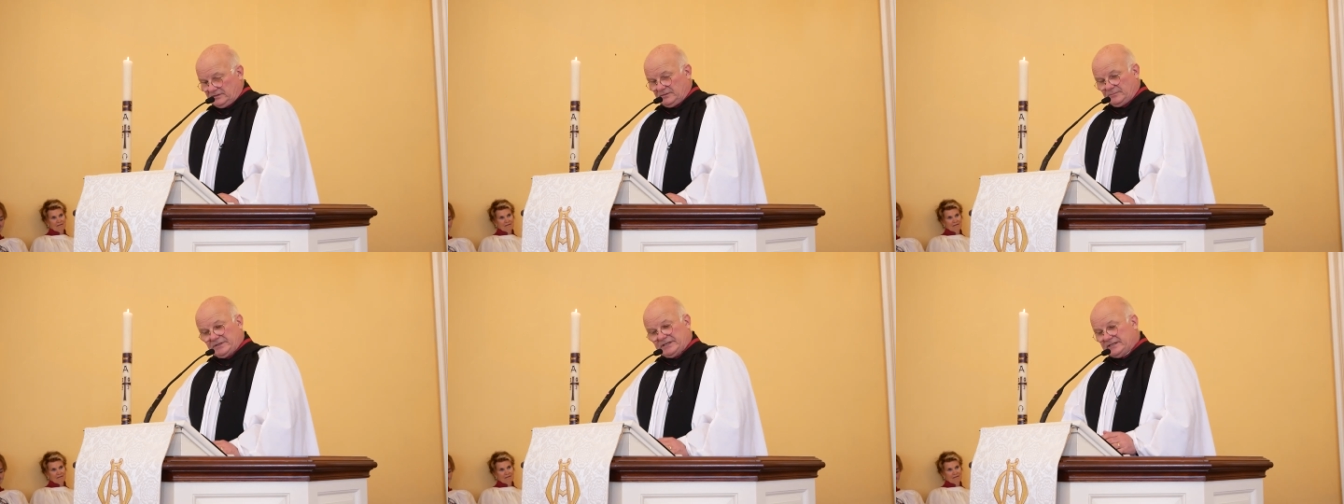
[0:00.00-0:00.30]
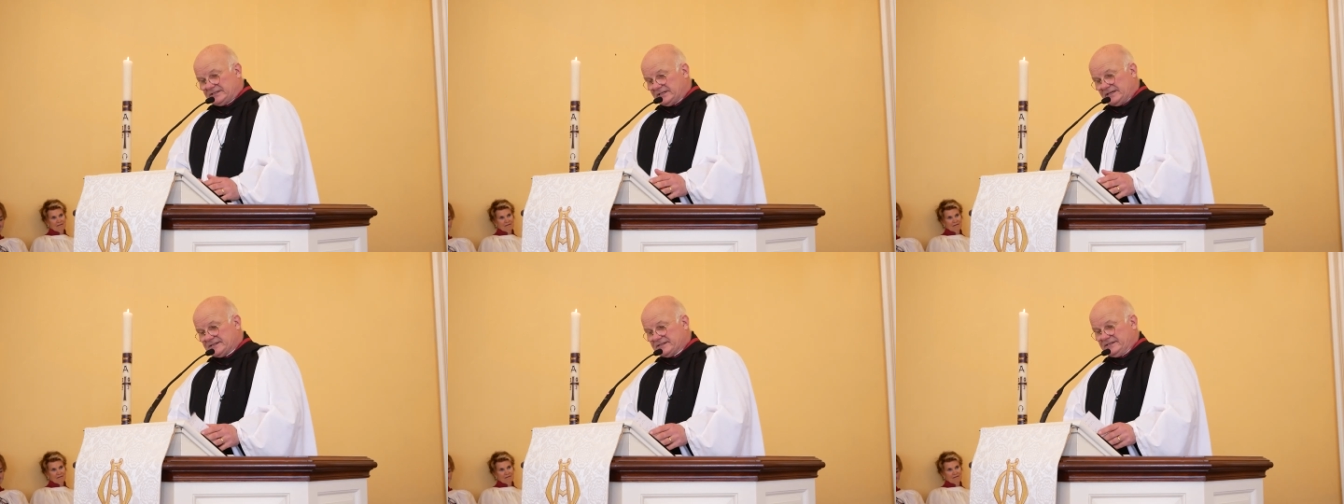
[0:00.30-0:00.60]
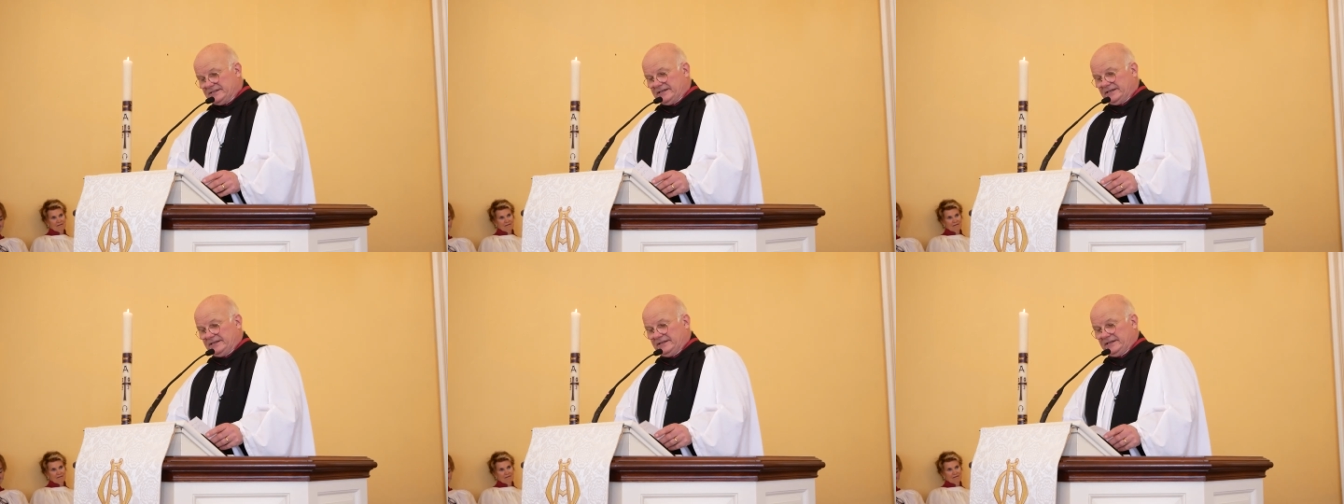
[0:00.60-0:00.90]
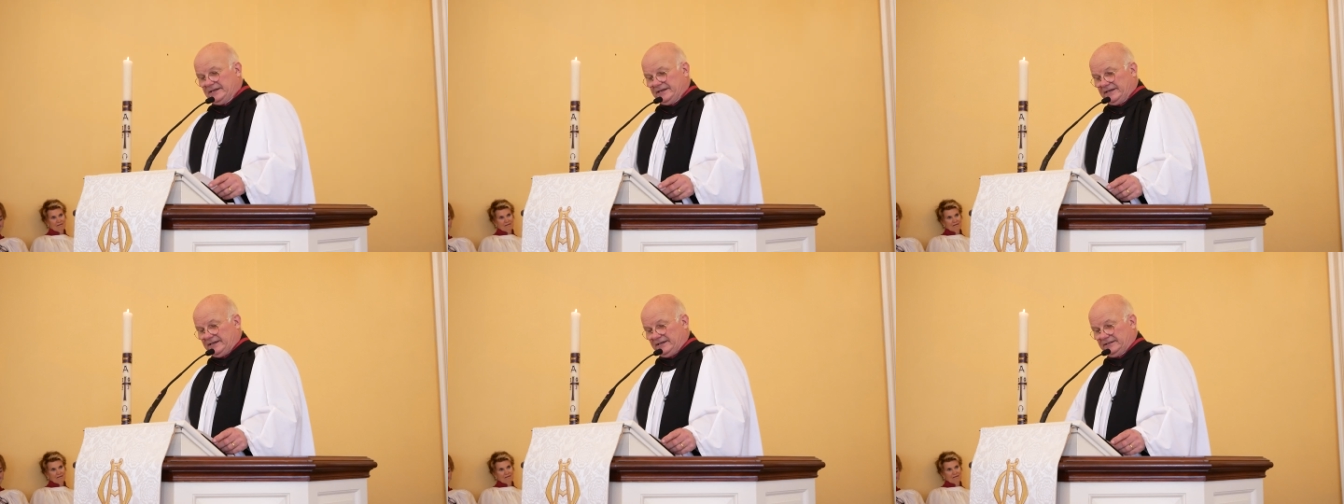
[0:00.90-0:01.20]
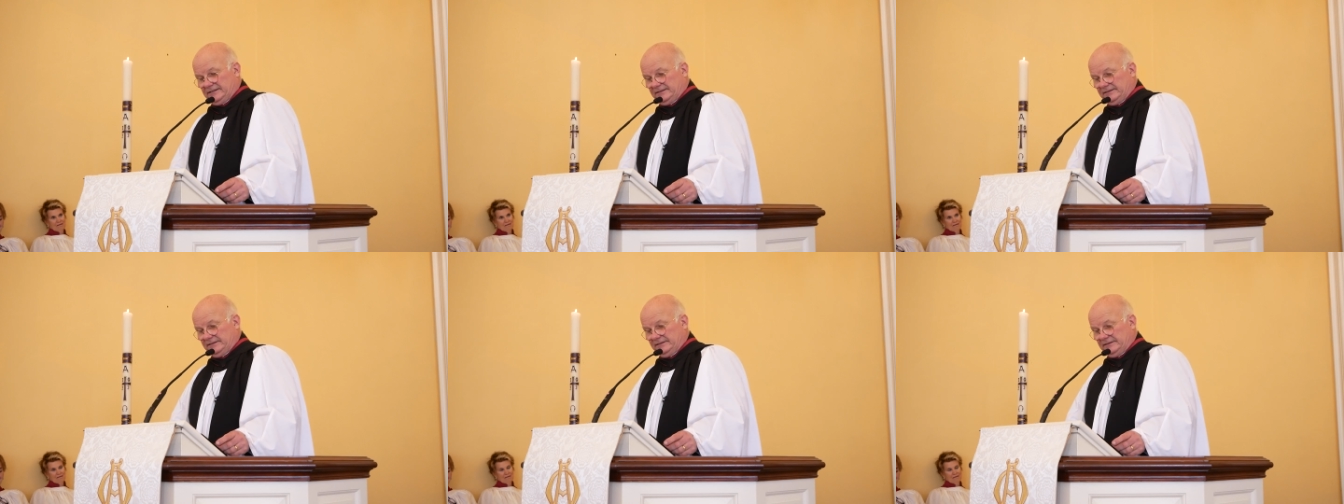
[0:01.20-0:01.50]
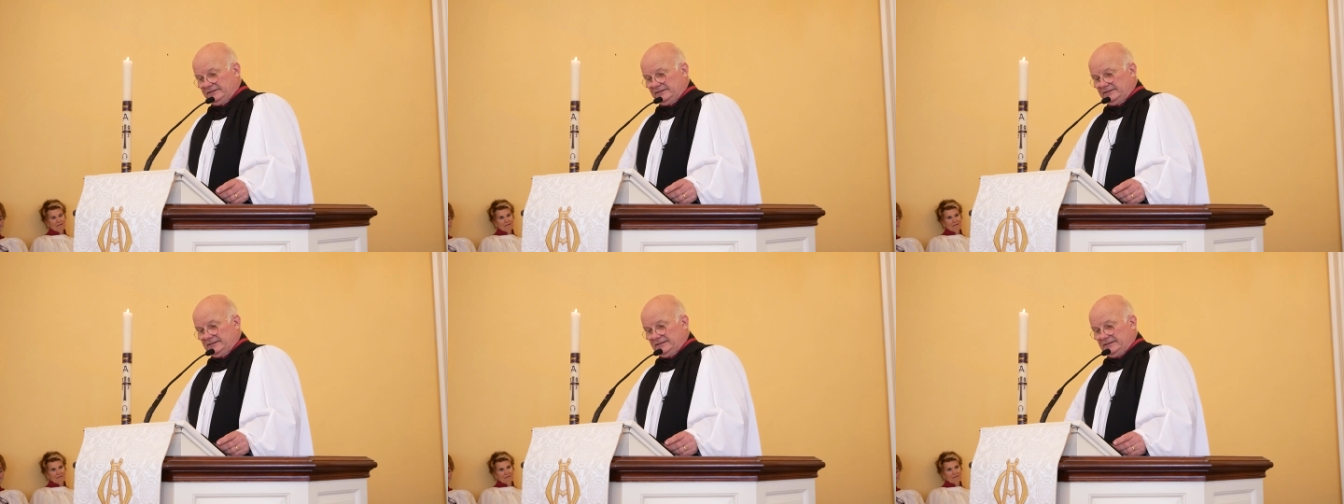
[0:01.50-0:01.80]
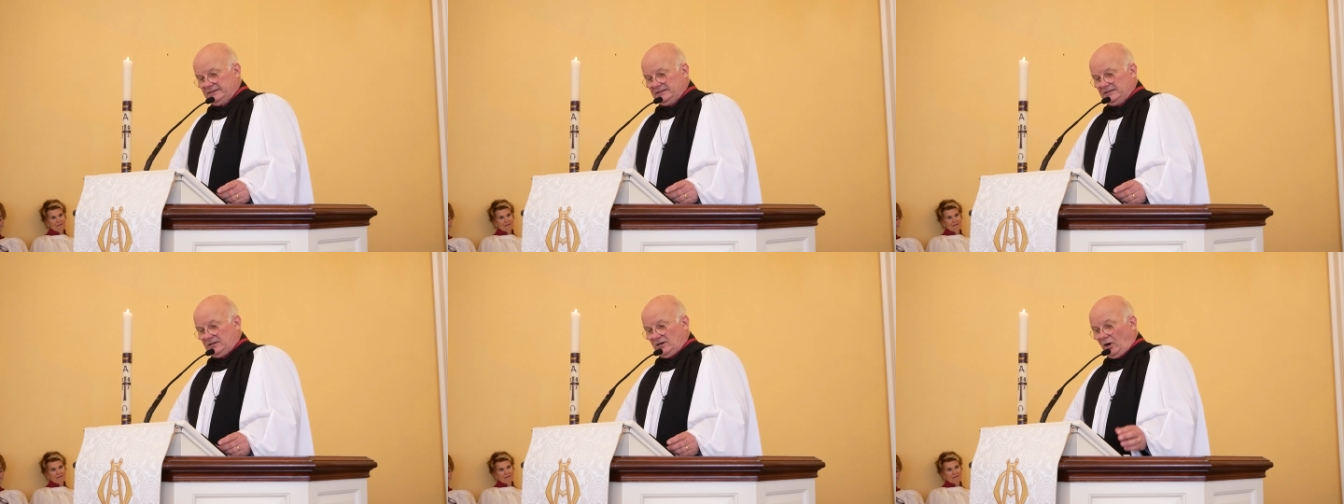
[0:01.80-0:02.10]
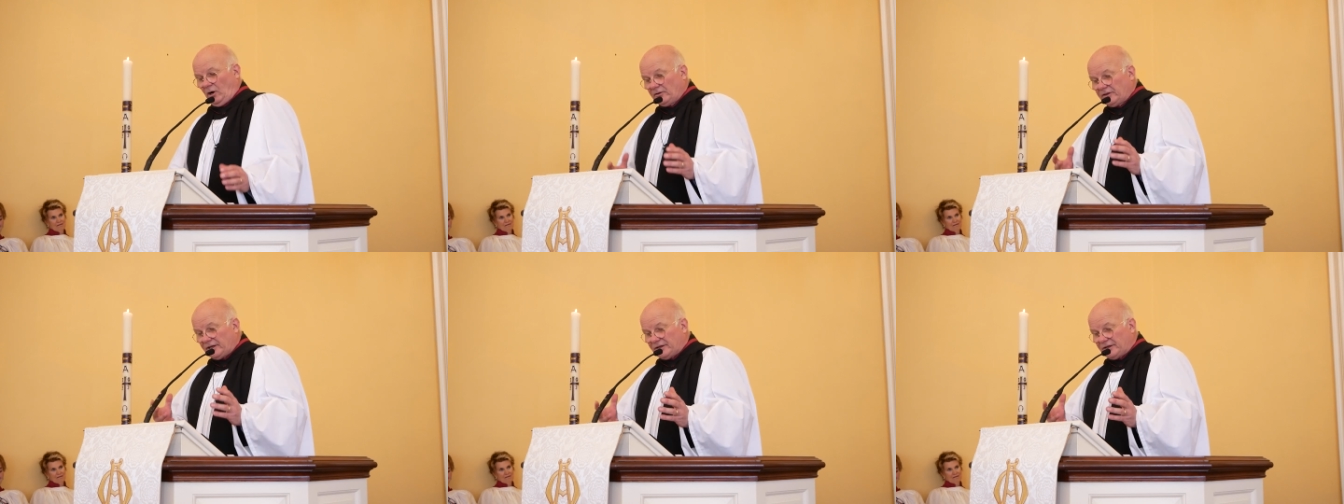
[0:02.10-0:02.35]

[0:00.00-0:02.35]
But it doesn't end there. On